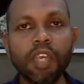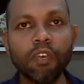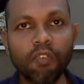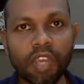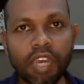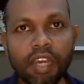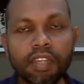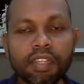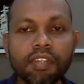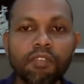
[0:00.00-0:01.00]

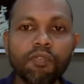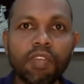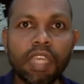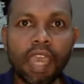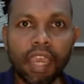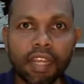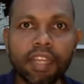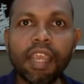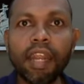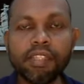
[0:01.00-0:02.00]
where we
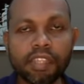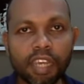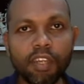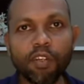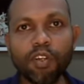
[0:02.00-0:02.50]
agree and sign